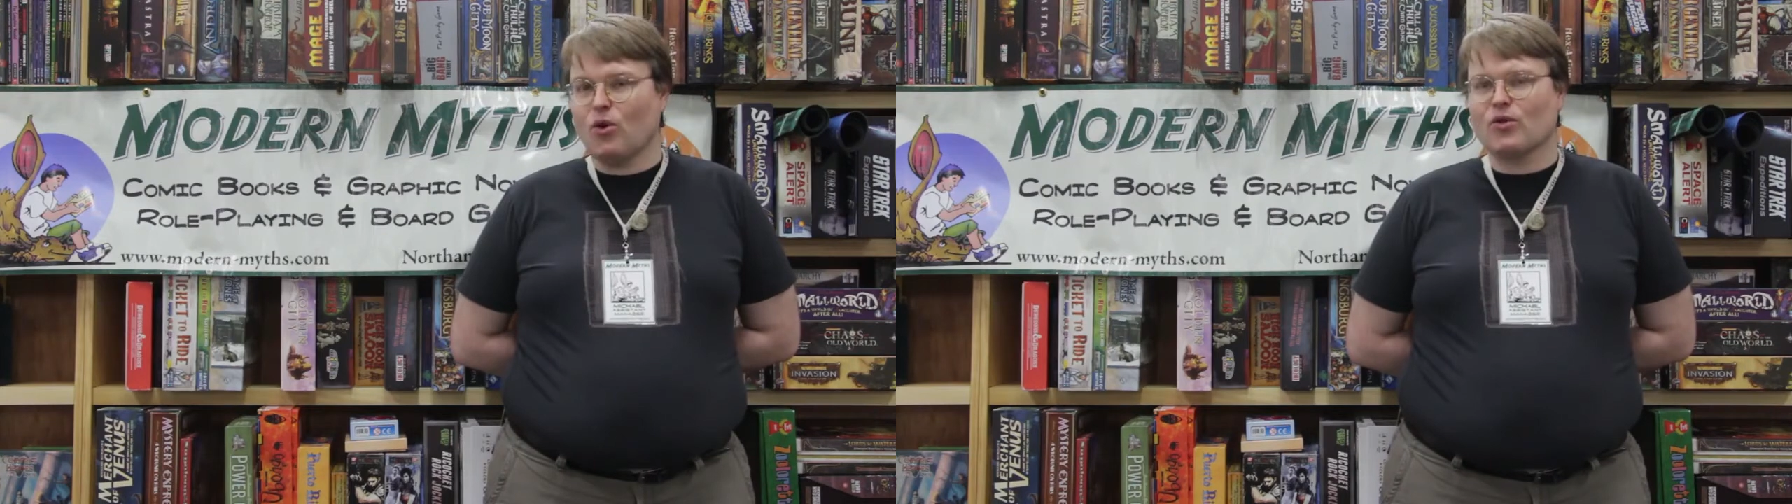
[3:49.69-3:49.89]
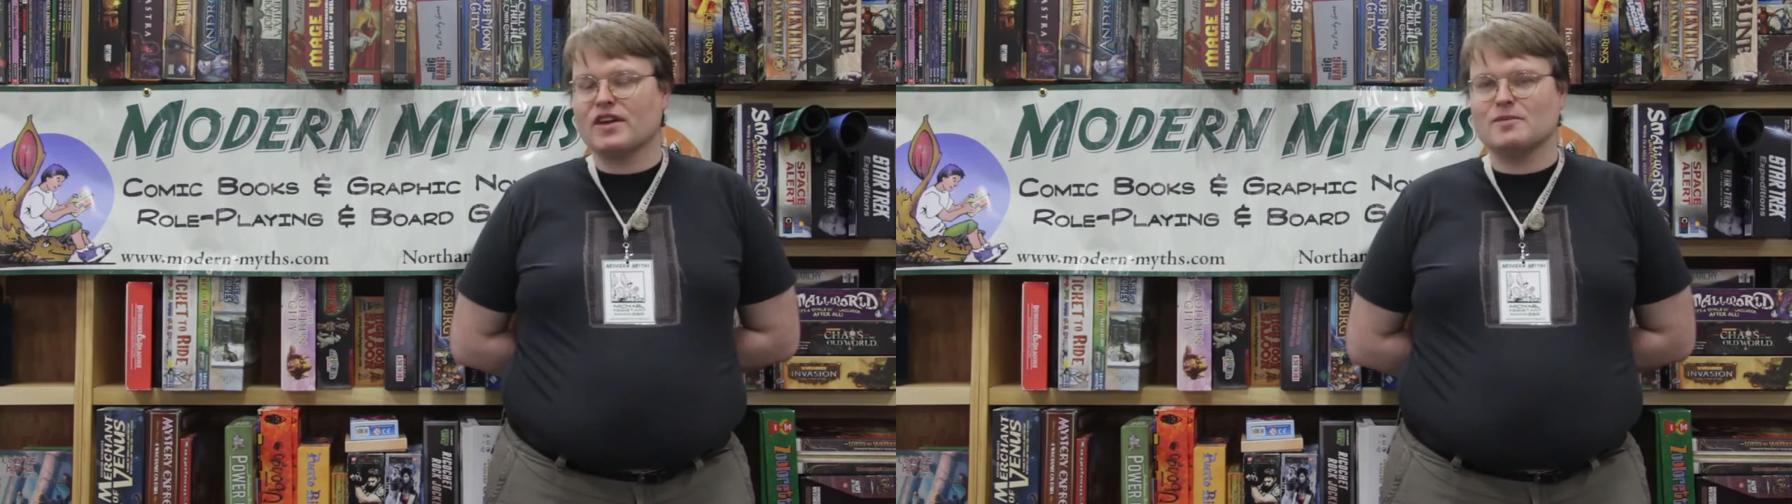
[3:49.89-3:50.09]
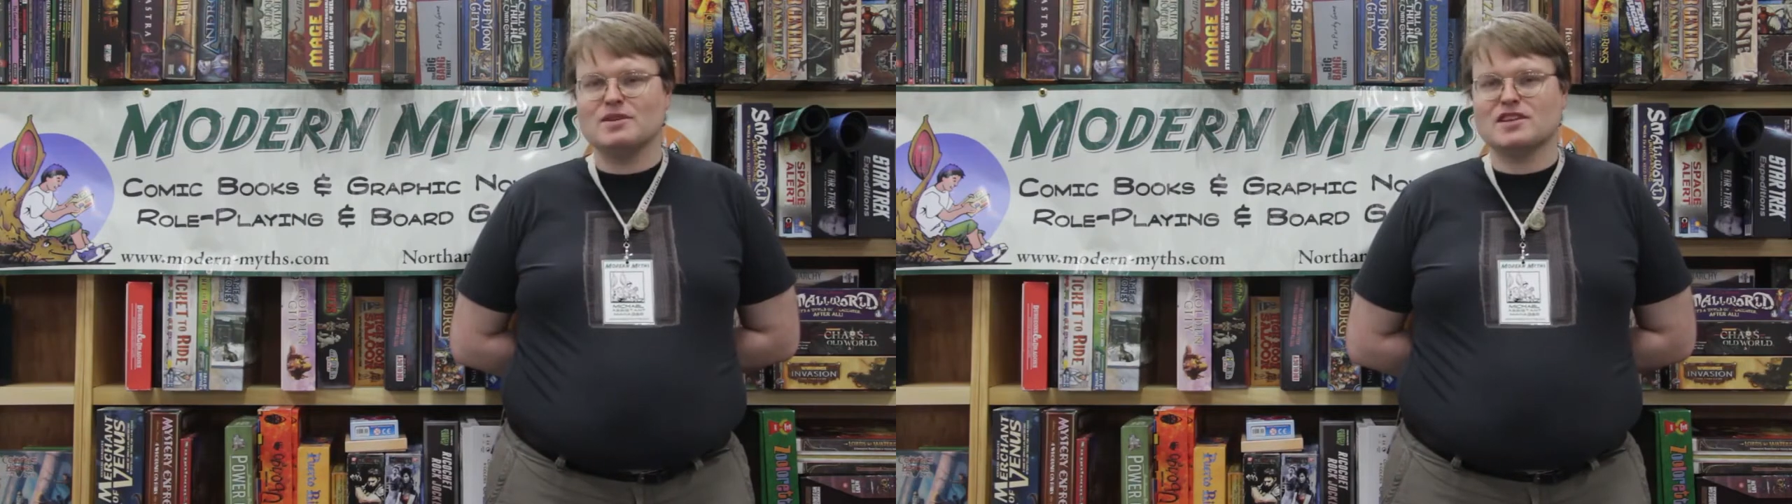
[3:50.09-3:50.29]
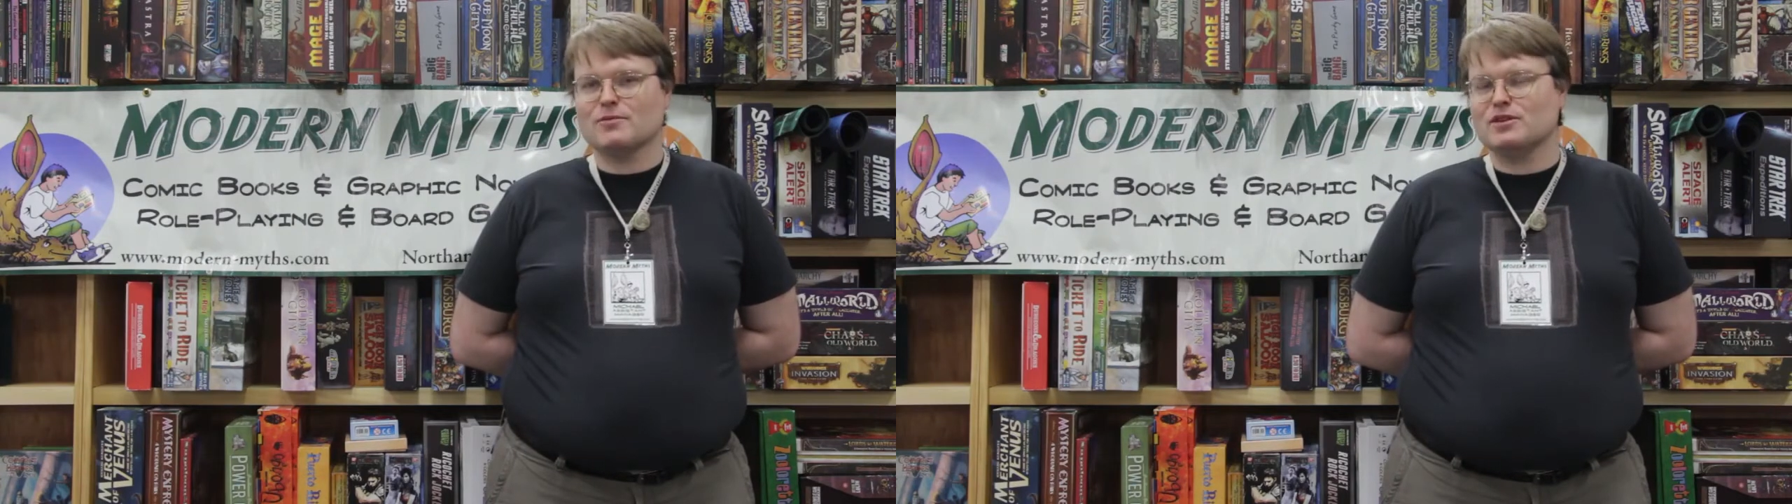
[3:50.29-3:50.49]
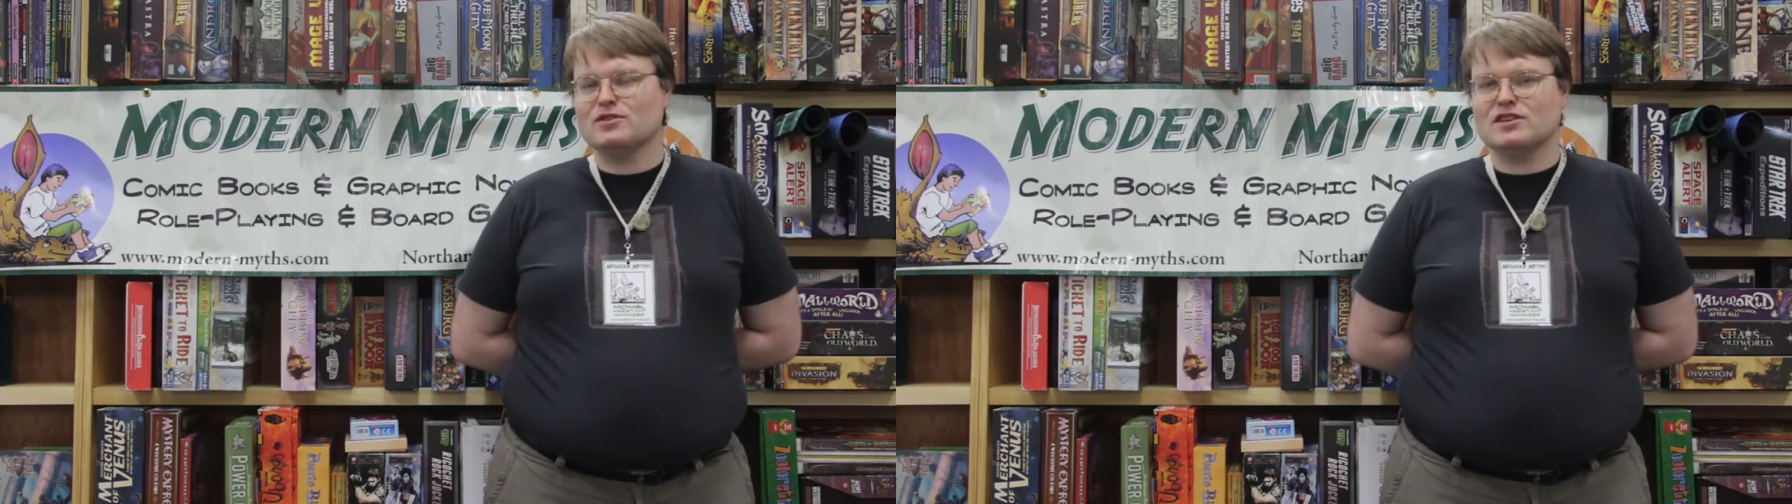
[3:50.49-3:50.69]
or they can be
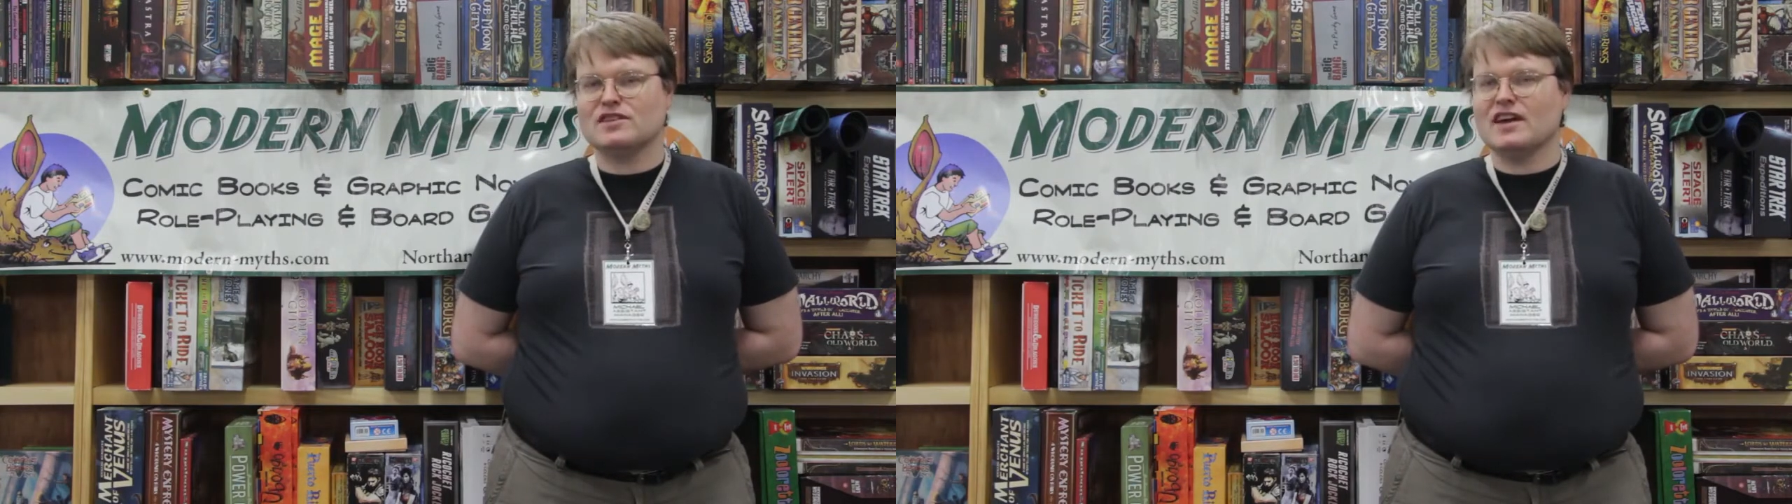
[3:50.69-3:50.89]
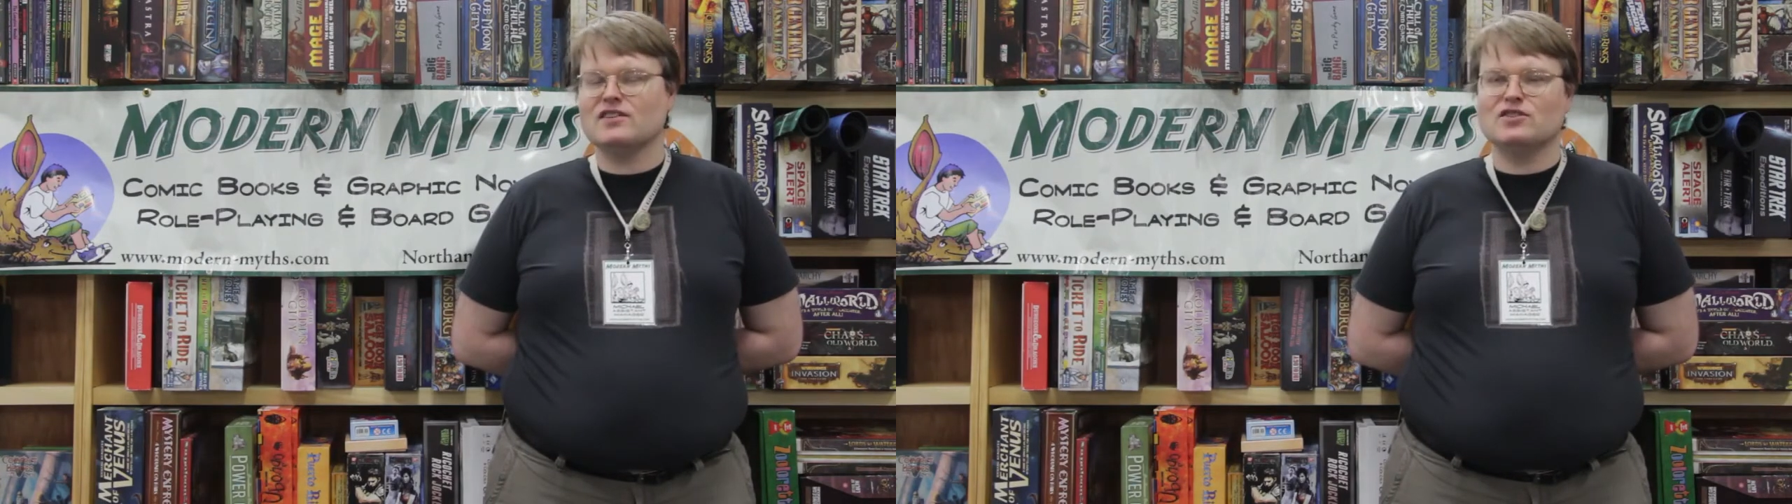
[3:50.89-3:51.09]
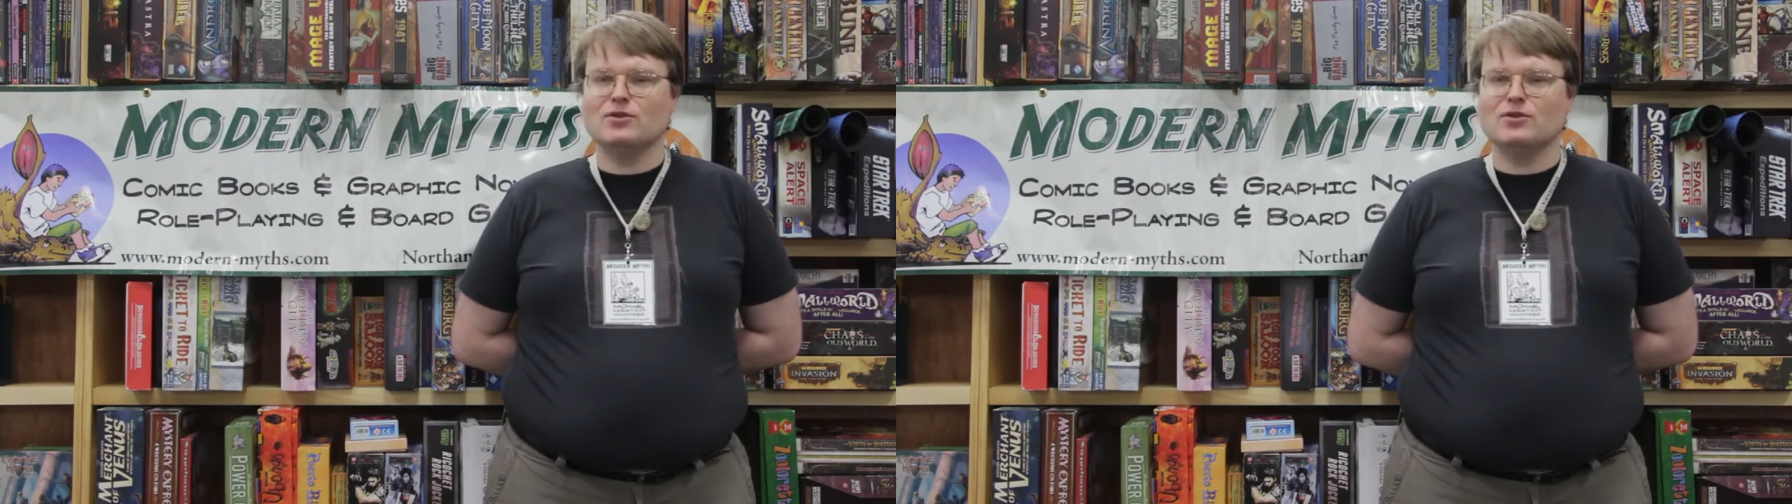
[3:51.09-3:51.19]
something you sit down and